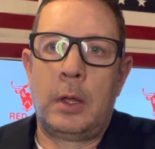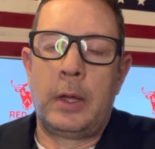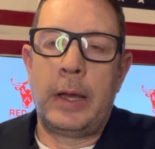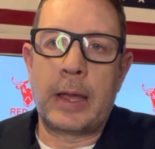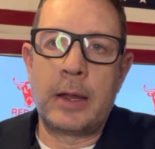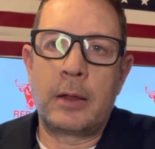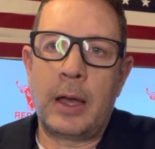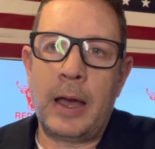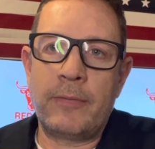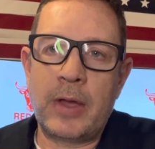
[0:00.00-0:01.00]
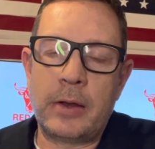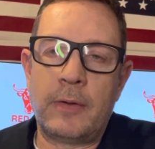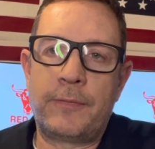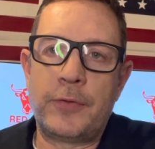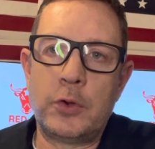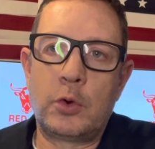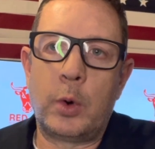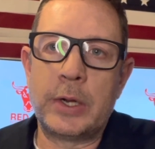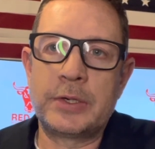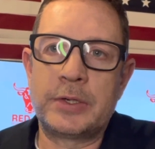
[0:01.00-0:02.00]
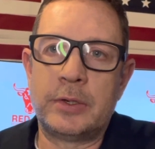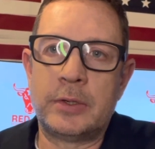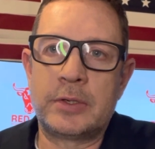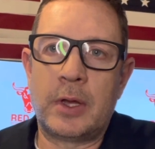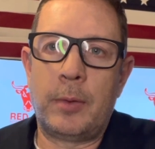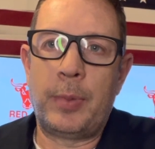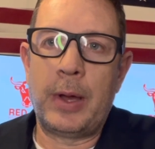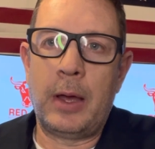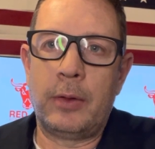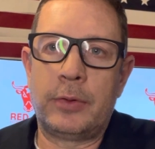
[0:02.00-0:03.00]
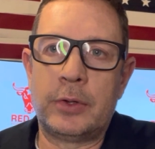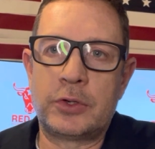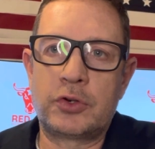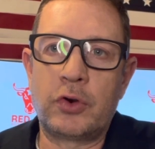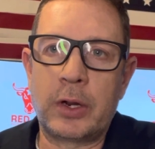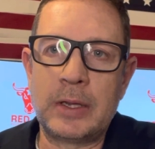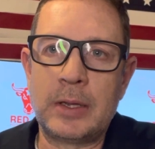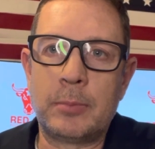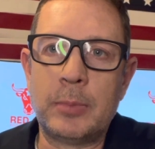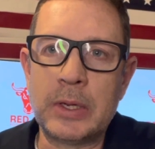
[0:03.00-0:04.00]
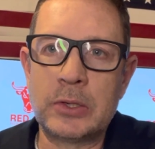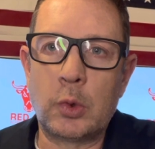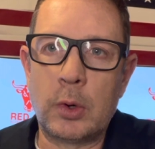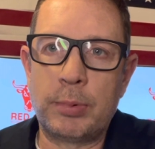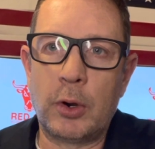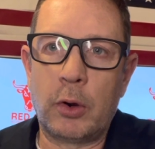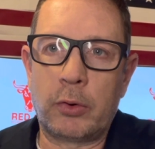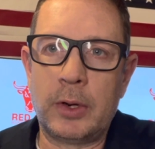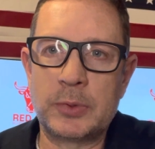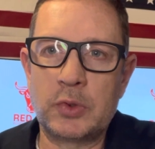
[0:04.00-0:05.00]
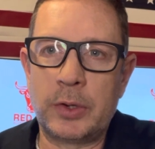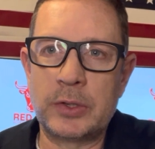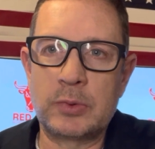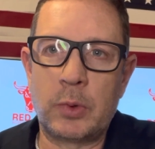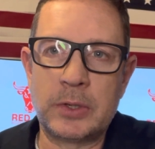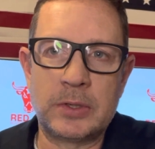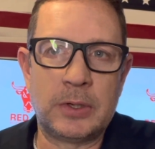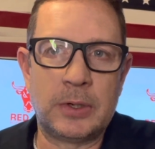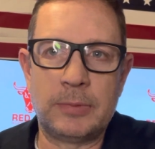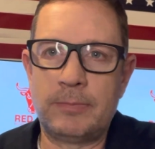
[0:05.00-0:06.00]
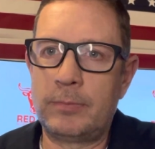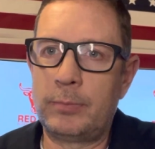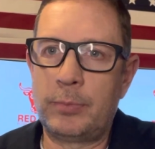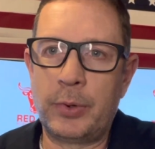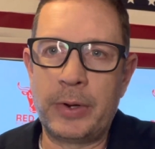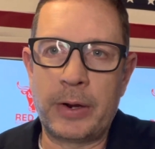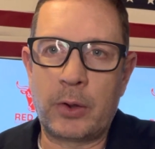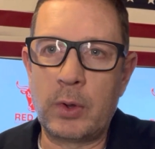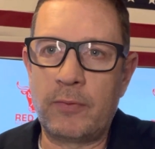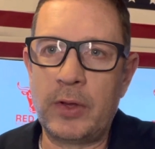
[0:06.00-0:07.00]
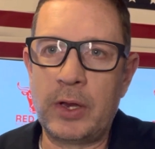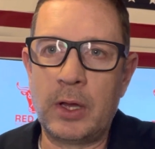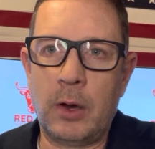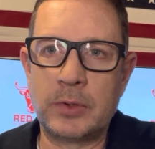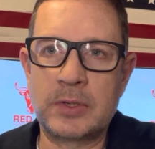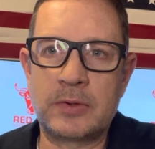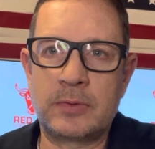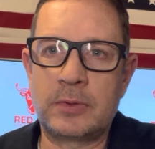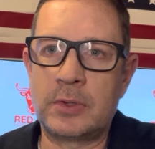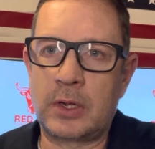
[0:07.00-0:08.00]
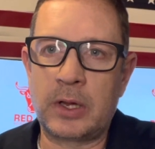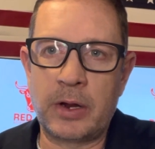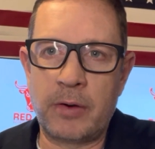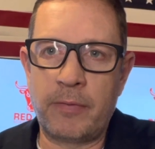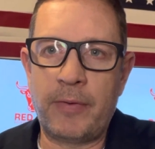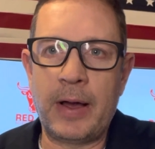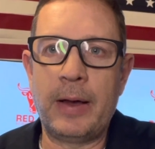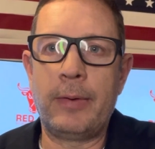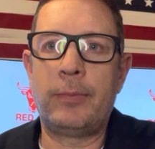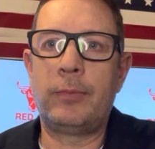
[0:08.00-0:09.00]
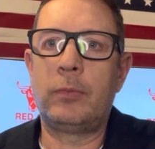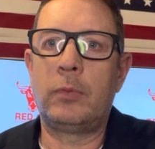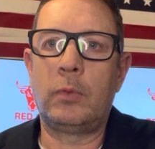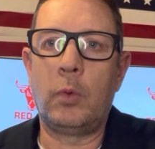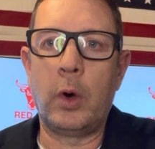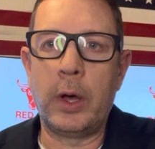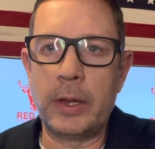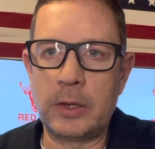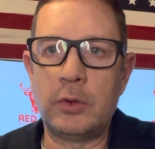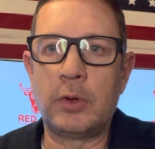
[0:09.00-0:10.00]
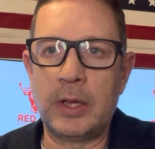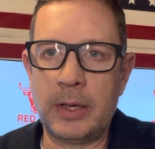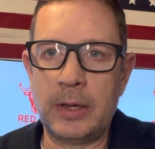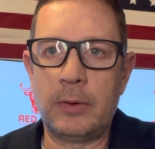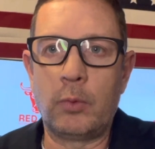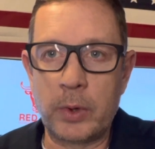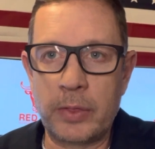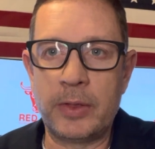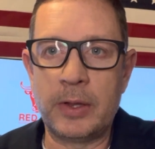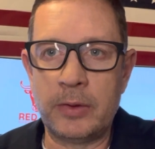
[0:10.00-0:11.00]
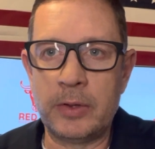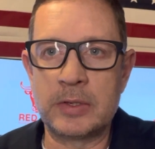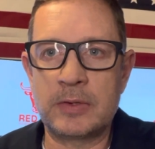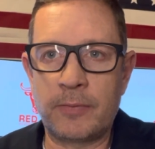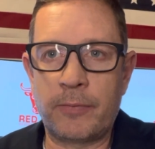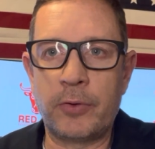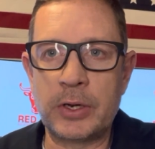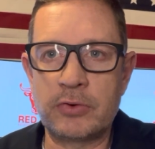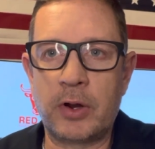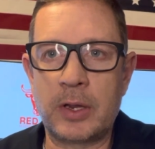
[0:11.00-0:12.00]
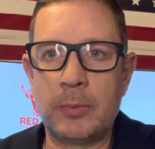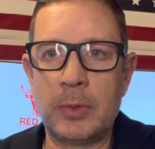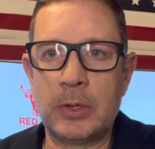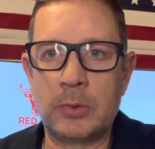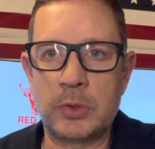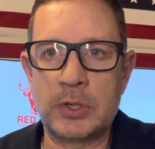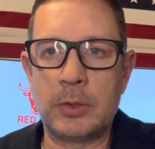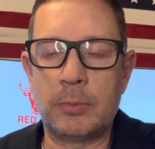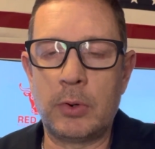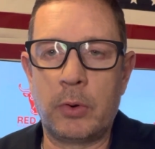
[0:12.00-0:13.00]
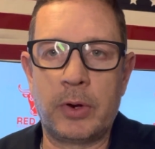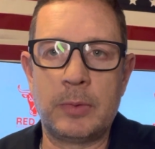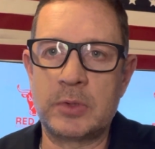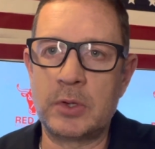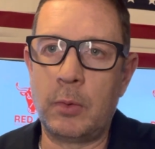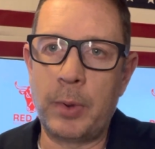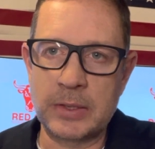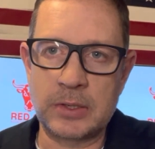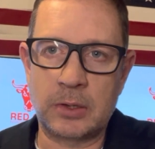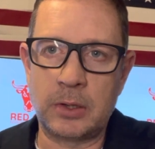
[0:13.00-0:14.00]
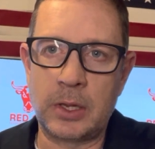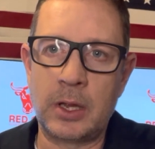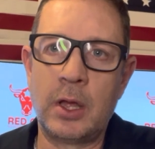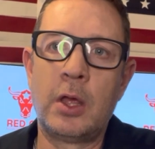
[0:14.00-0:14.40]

Hey gang, I've gotten a few questions about the trucking mentor program, so I just wanted to put out a quick video just to clarify what you get within this free trucking mentorship program. So basically,